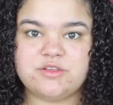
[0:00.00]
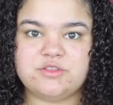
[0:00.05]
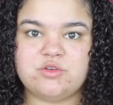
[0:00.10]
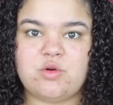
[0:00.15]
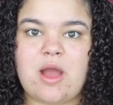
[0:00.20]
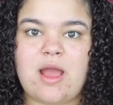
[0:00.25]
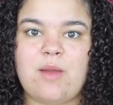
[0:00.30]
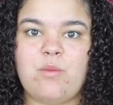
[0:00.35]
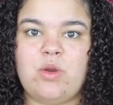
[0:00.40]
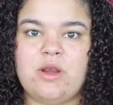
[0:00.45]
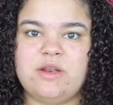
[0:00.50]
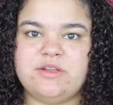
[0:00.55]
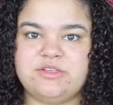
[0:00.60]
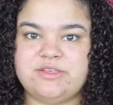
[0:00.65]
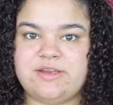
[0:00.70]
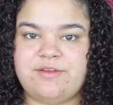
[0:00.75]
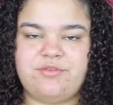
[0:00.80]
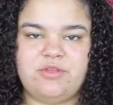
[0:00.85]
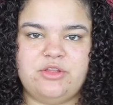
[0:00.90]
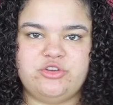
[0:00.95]
So I wanted to
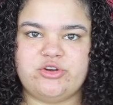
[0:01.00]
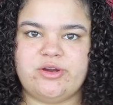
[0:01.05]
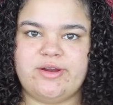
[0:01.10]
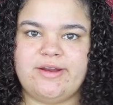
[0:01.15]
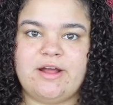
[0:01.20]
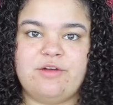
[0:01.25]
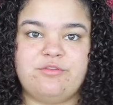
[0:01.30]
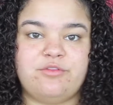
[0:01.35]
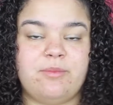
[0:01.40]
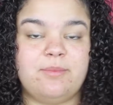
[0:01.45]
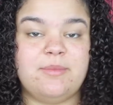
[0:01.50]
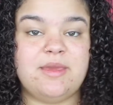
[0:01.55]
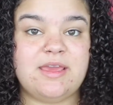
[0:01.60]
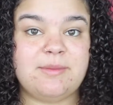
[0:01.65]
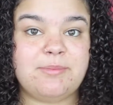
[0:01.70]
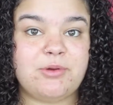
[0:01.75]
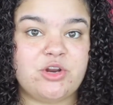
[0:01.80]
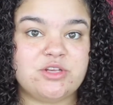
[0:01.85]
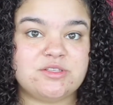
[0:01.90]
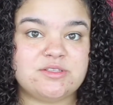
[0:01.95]
definitely try it out for
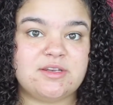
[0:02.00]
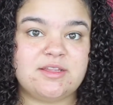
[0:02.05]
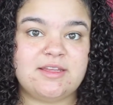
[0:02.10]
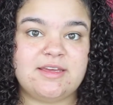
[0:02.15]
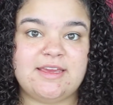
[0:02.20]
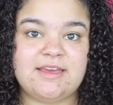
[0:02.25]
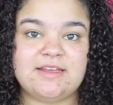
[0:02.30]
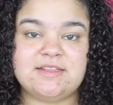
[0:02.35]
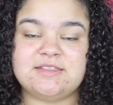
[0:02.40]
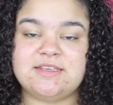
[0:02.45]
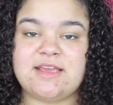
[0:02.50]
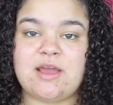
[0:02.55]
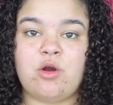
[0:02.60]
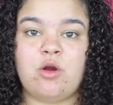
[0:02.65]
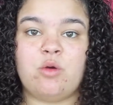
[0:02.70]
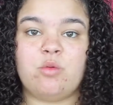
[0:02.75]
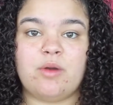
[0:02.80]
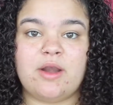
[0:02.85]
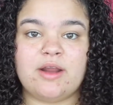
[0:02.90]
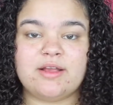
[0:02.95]
me personally and see how
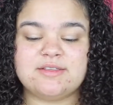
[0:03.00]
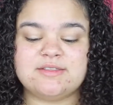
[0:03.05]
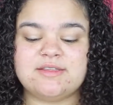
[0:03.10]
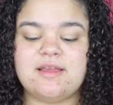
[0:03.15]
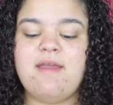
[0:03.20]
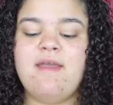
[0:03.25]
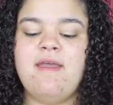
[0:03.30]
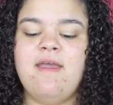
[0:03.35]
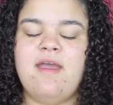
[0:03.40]
it works.